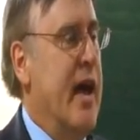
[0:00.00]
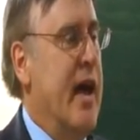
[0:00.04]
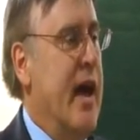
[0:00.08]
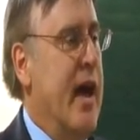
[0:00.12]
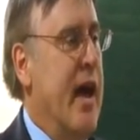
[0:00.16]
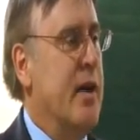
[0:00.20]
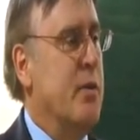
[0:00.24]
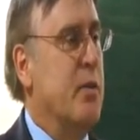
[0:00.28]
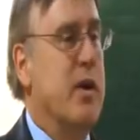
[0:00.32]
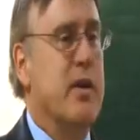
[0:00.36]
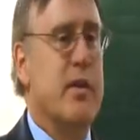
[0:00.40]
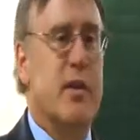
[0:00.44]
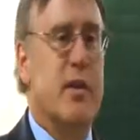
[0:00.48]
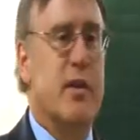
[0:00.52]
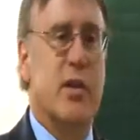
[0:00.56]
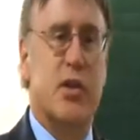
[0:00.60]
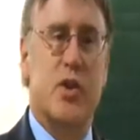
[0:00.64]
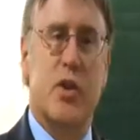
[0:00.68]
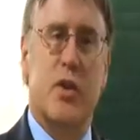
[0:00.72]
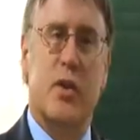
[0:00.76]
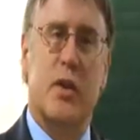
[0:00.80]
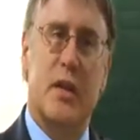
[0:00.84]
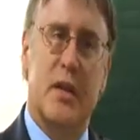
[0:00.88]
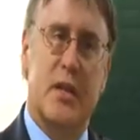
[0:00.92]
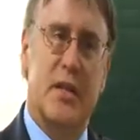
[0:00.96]
and one of the
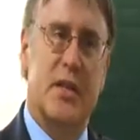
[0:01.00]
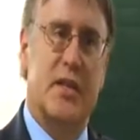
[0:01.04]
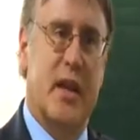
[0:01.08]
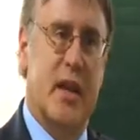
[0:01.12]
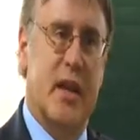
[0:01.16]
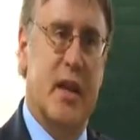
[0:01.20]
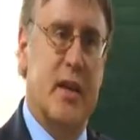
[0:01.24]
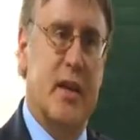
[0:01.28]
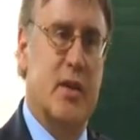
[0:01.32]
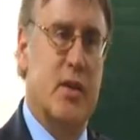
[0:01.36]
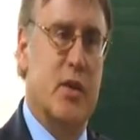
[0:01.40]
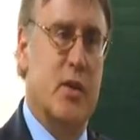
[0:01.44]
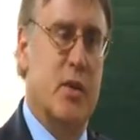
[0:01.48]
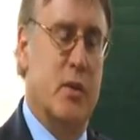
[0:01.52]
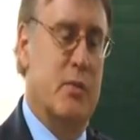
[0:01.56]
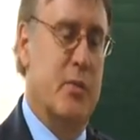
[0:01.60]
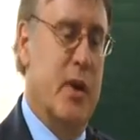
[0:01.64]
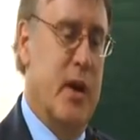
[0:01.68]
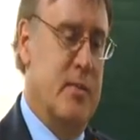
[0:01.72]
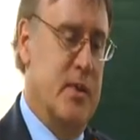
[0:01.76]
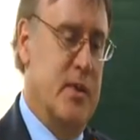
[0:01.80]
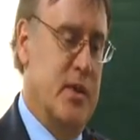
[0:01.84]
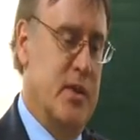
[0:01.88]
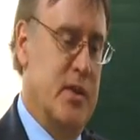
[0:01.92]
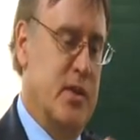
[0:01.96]
journalists said to
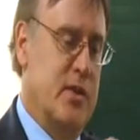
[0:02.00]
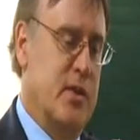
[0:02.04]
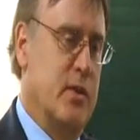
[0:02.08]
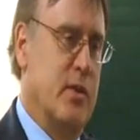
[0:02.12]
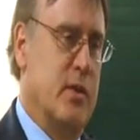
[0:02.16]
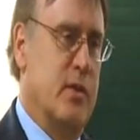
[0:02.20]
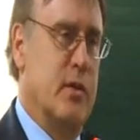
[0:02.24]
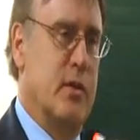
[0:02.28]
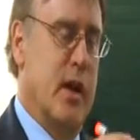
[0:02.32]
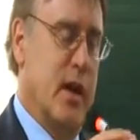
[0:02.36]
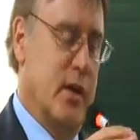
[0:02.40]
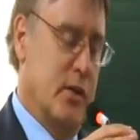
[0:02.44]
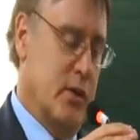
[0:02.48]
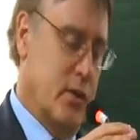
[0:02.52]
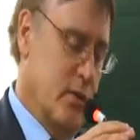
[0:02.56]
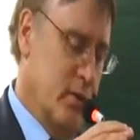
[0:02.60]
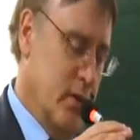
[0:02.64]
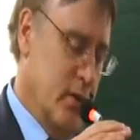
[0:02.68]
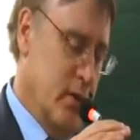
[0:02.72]
Prime Minister